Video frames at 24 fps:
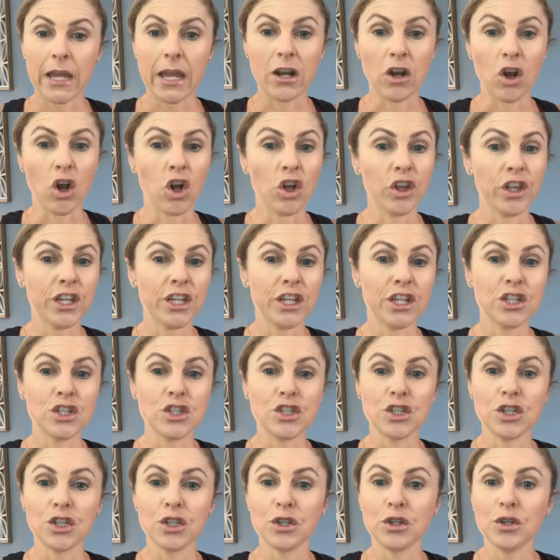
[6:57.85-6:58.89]
all I can
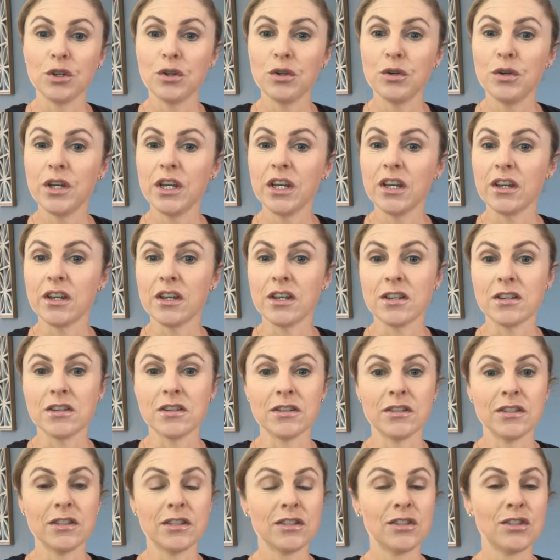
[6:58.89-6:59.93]
do
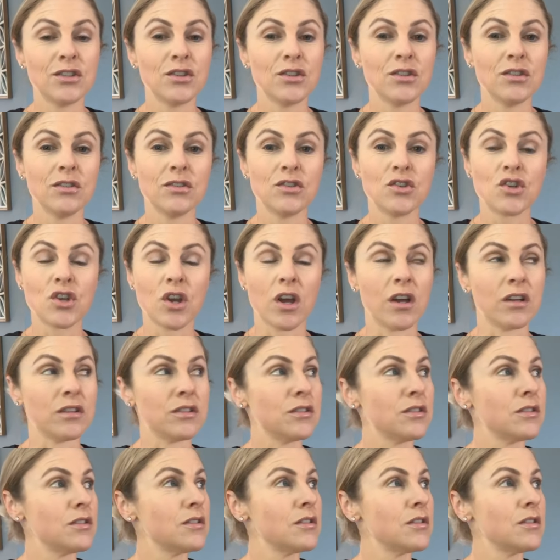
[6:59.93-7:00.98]
is
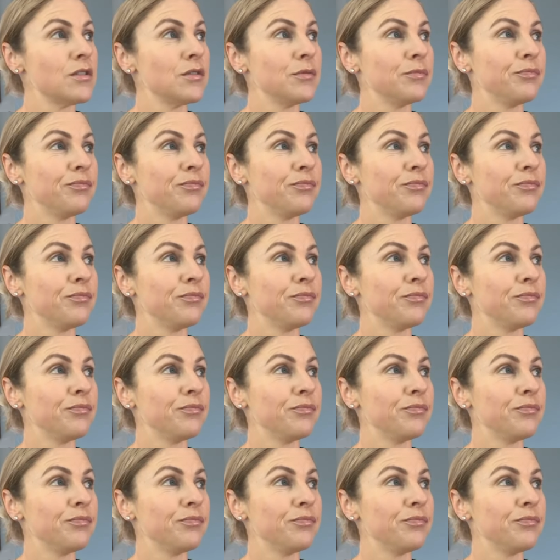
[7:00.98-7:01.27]
just,